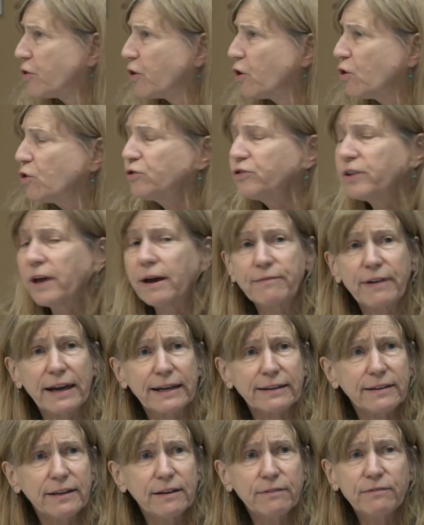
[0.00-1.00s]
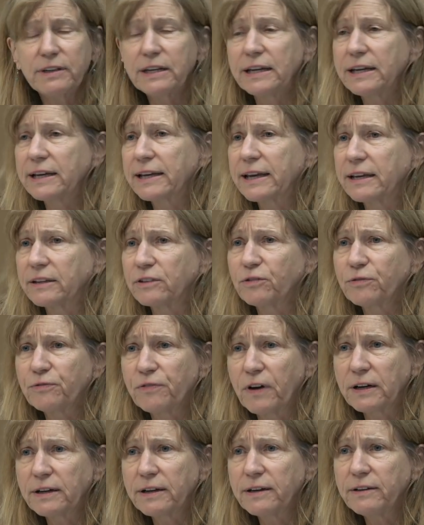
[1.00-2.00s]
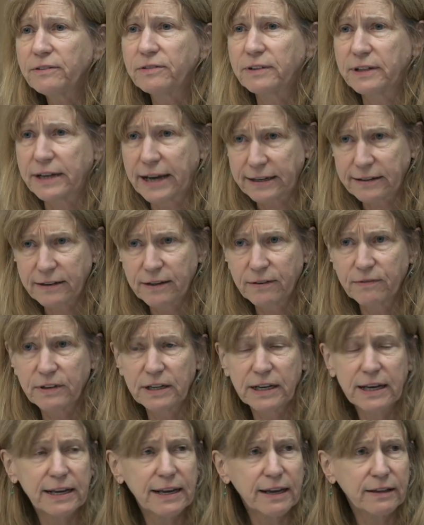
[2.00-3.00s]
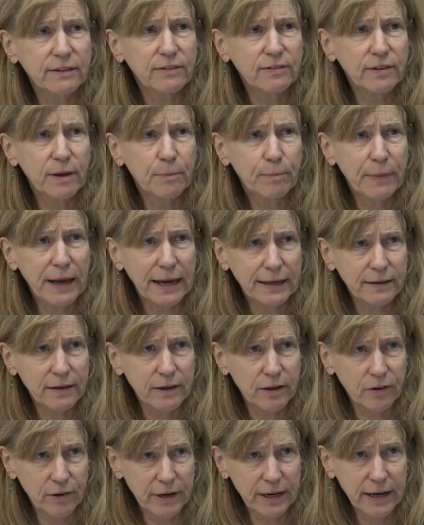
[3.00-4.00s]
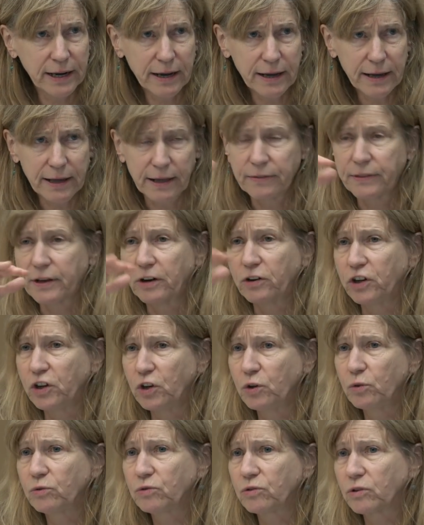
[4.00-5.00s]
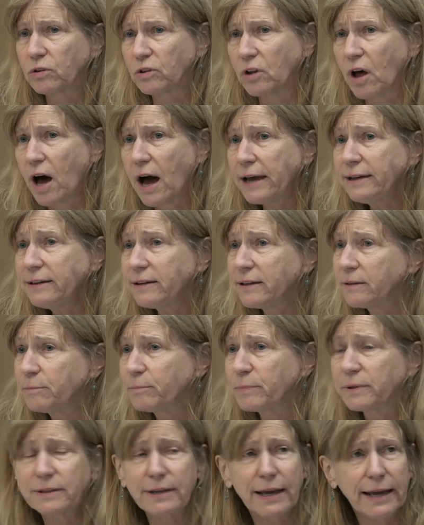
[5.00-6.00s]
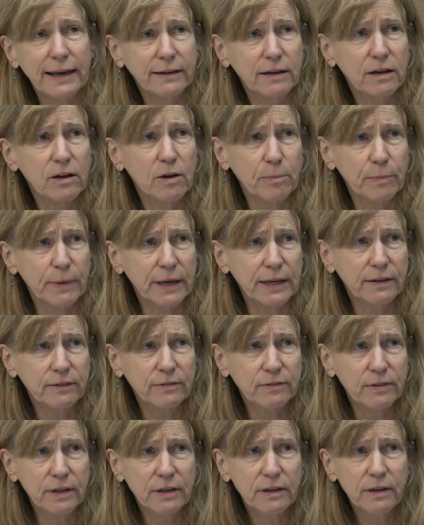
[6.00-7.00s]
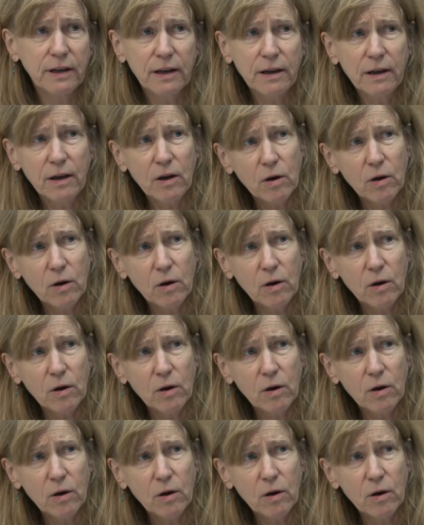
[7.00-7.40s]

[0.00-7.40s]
Those have activity against fungus and activity against some bacteria, and they're used a lot in botanical medicine.